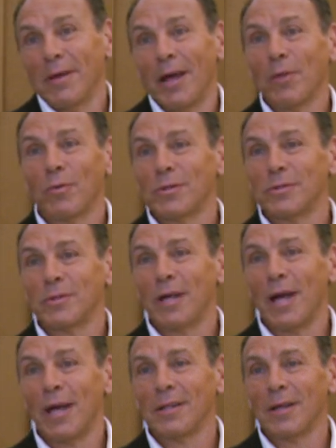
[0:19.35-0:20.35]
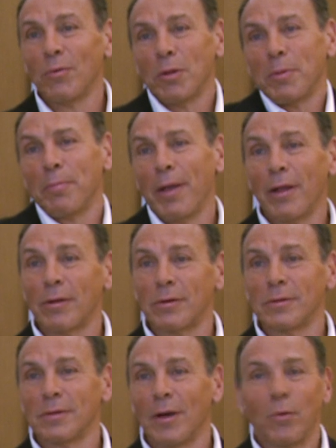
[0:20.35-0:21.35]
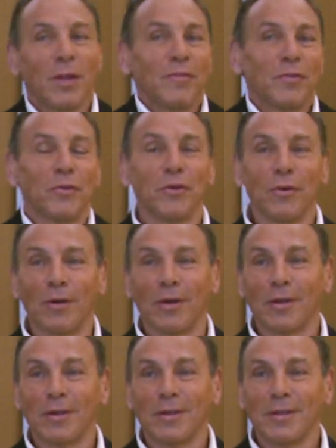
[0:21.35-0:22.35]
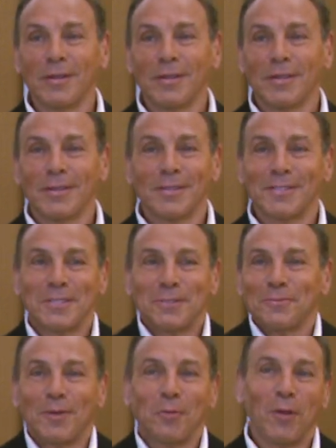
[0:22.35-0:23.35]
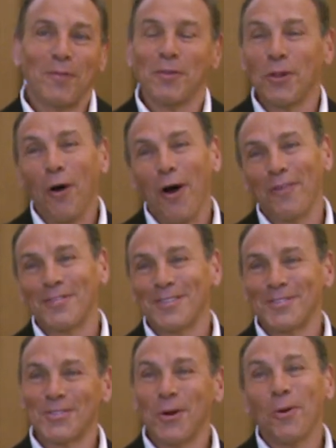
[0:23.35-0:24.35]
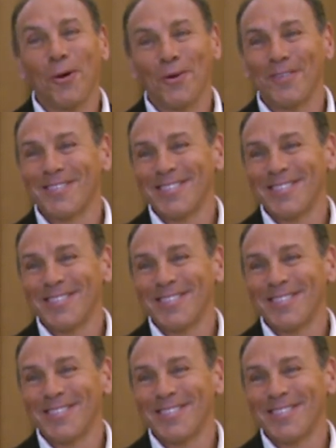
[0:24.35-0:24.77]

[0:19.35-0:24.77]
I don't want to do that. I want to be a painter. I want to live in New York. You know, I want to have a loft in Soho.